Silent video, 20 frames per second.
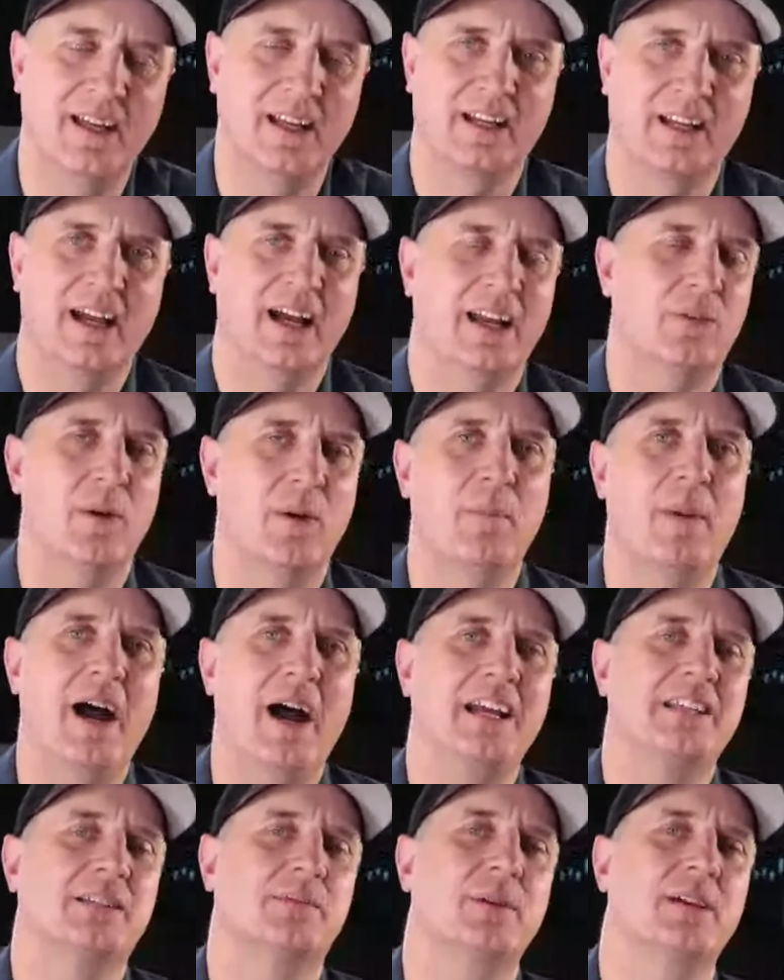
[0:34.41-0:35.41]
And it kind of
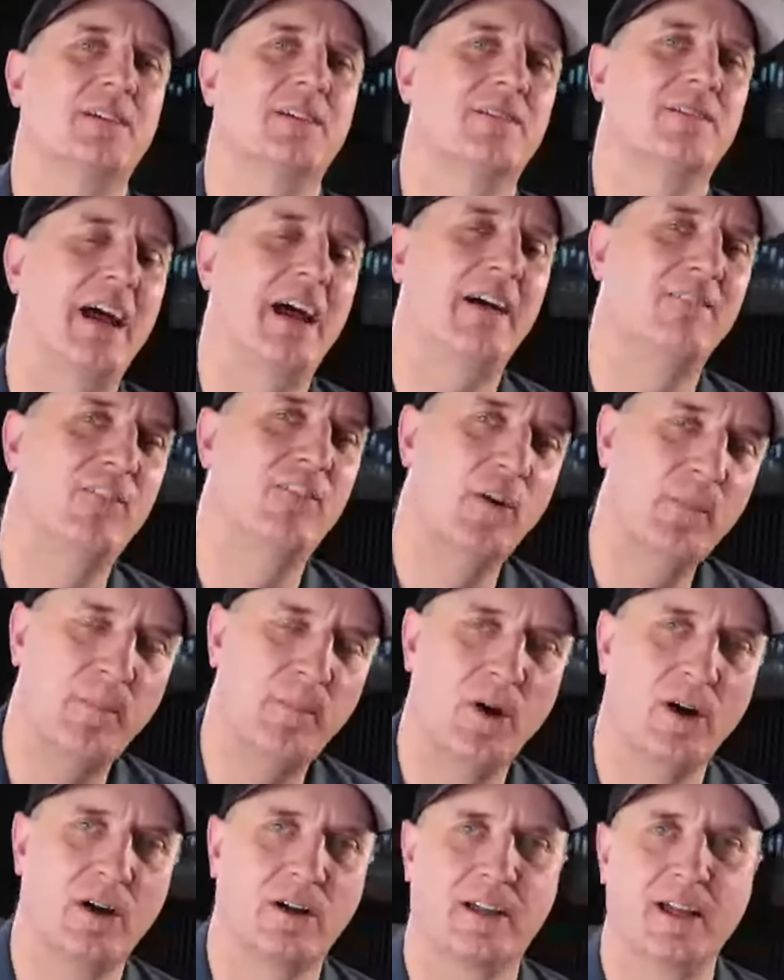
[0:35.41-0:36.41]
reminds me of that
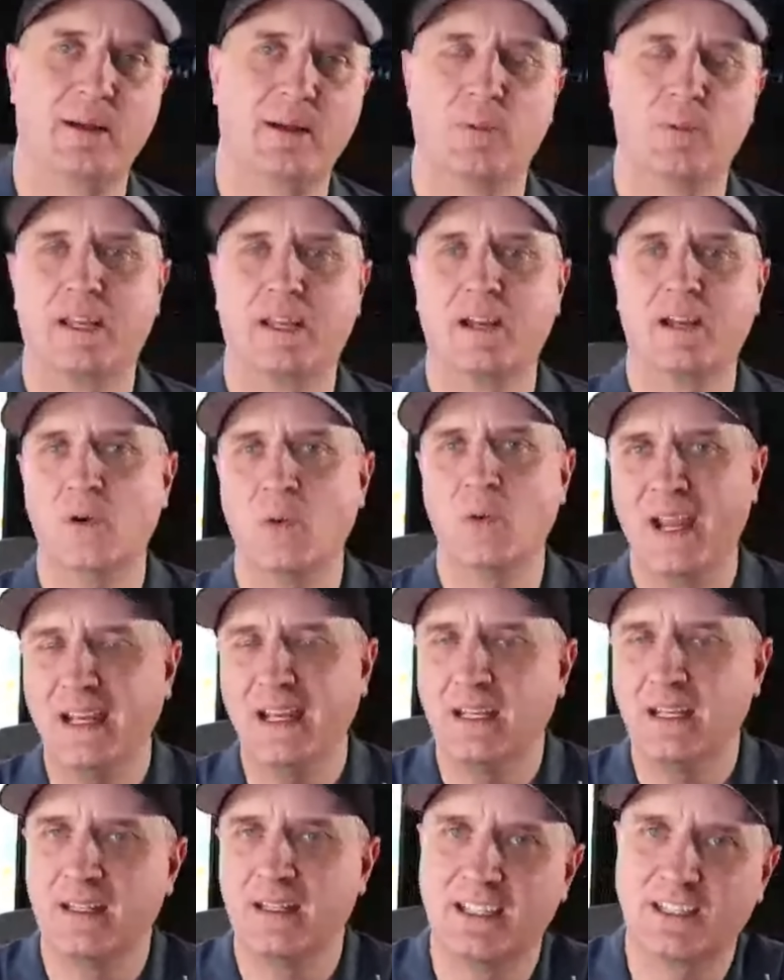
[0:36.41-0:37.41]
football game. We go
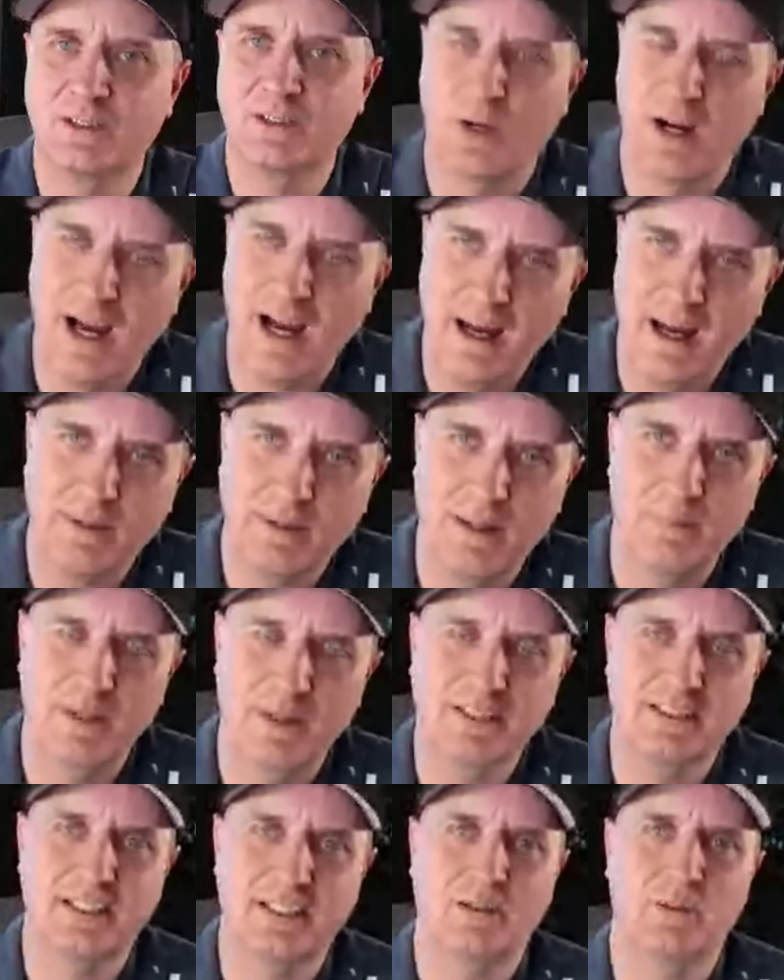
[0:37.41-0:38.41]
into this, we're
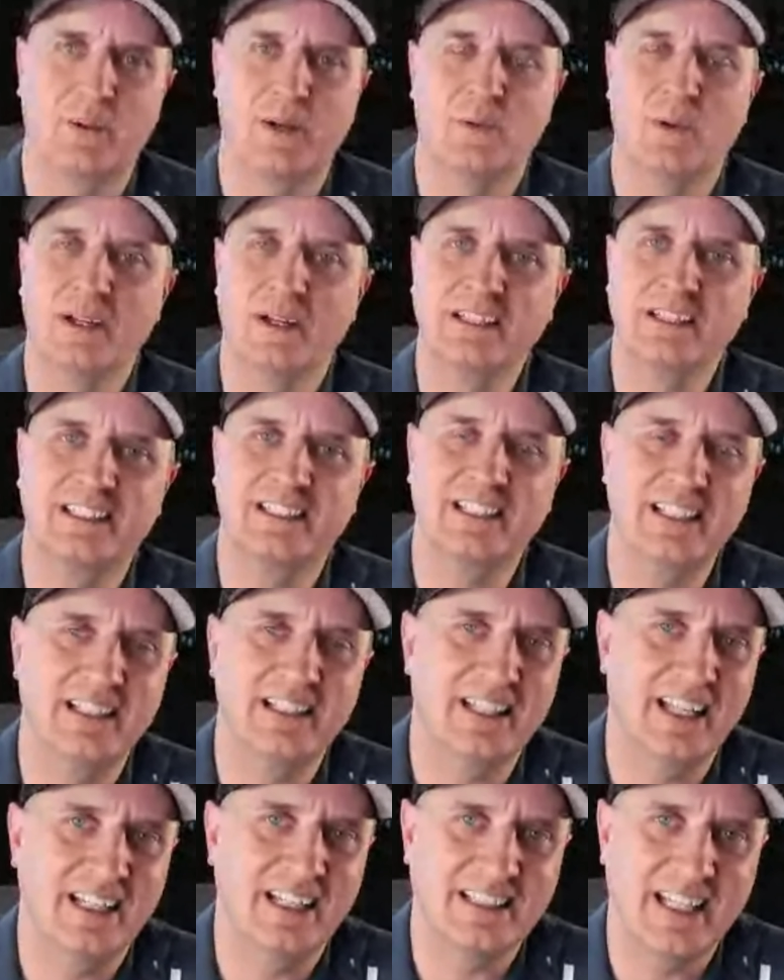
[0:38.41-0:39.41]
optimistic, we want to
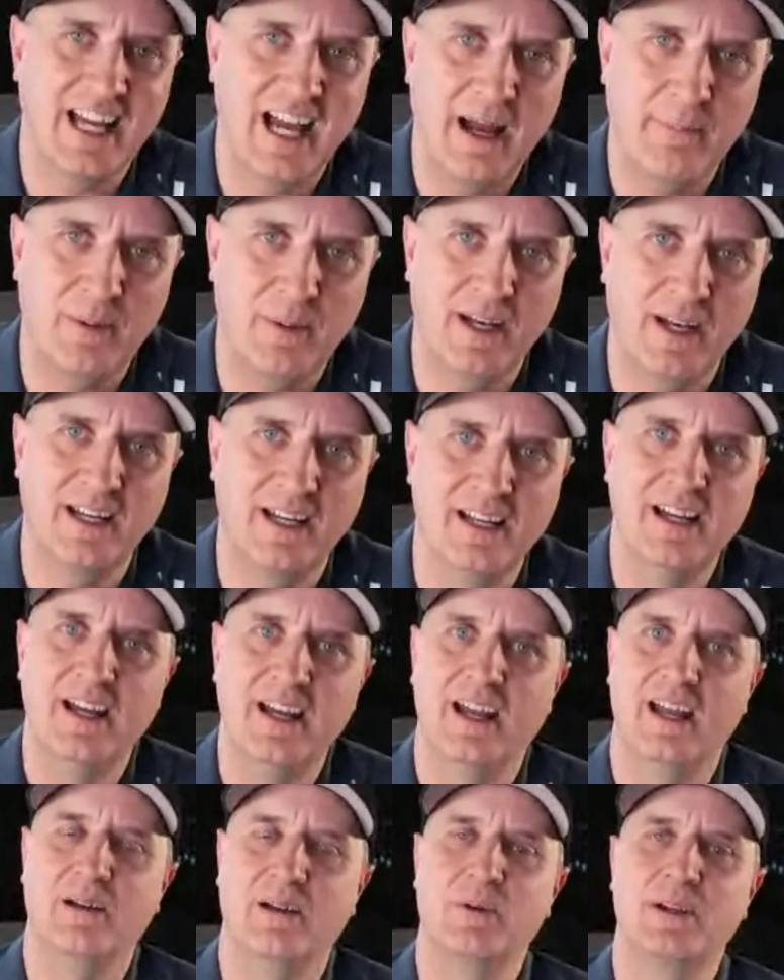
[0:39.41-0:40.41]
see things happening,
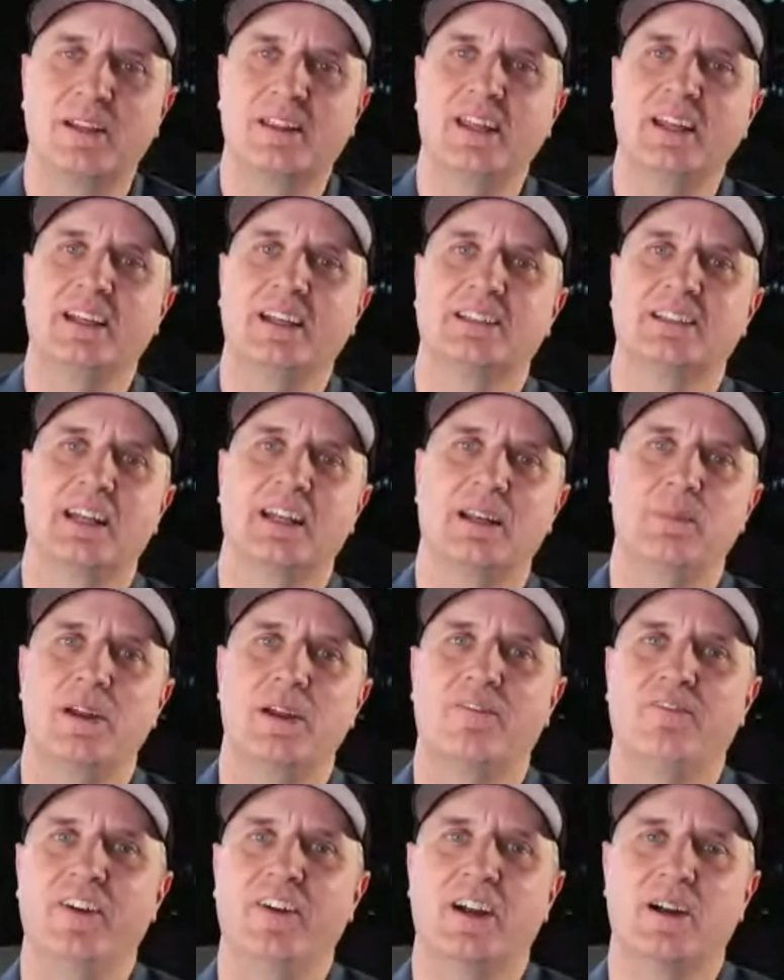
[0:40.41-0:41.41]
and we think it's going to
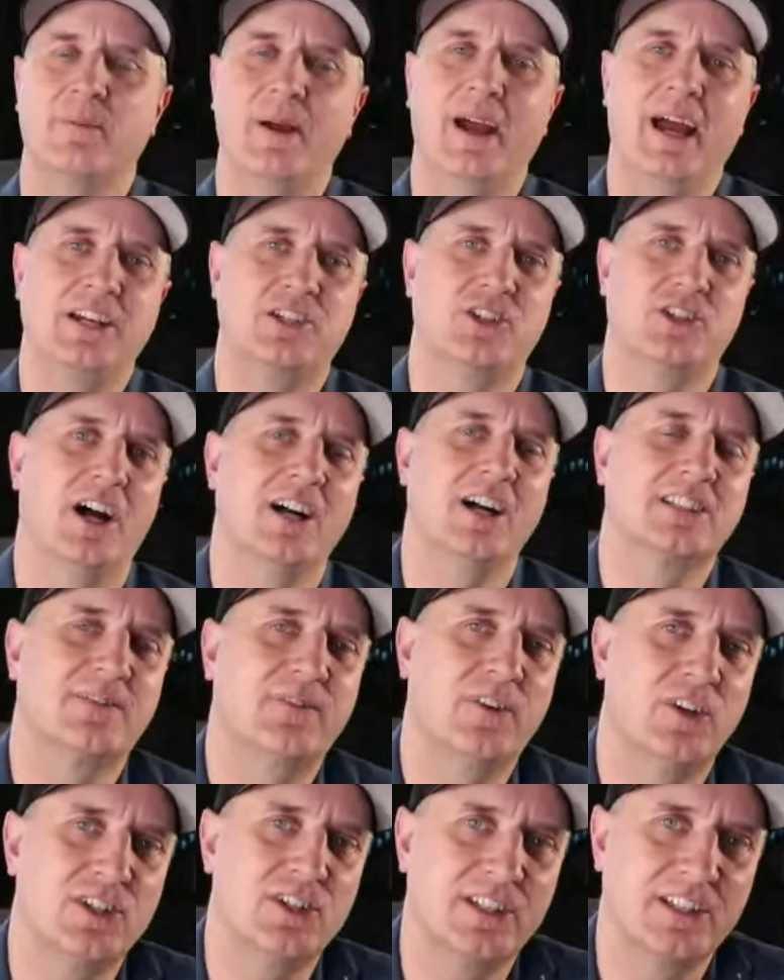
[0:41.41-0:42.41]
be a fair match,
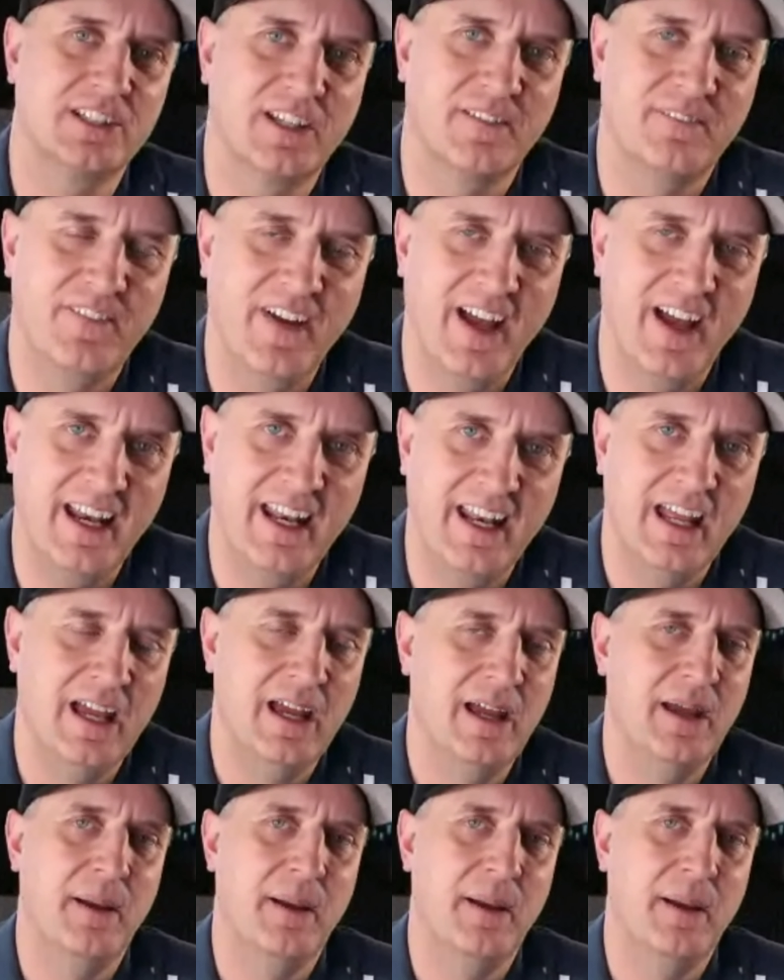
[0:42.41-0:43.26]
us versus the Fed.